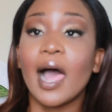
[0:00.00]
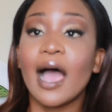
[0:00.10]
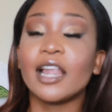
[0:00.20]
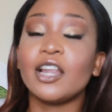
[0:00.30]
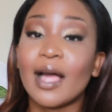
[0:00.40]

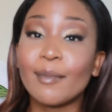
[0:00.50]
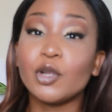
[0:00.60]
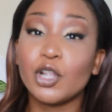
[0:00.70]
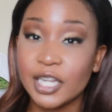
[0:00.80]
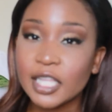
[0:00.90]

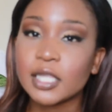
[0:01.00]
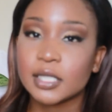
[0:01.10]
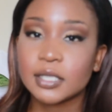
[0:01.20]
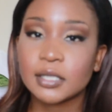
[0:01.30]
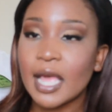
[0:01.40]
learning
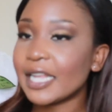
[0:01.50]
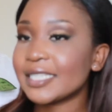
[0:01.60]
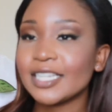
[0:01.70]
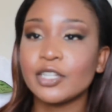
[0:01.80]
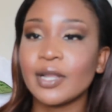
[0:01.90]
this. How
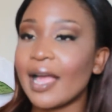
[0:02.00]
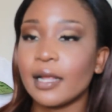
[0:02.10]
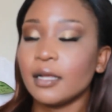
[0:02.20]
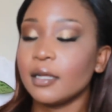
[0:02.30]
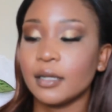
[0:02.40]
do
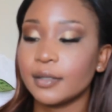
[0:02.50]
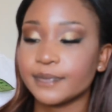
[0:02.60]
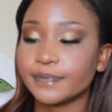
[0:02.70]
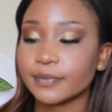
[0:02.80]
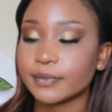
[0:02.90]

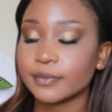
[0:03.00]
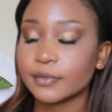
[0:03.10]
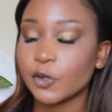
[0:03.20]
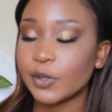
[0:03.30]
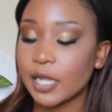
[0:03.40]

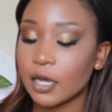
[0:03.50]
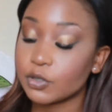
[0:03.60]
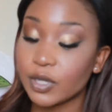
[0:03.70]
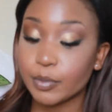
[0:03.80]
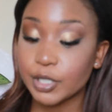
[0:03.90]

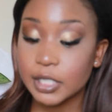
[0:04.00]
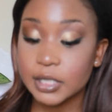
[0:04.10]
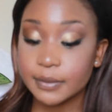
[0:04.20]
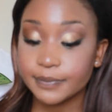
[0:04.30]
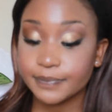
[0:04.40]
I put it?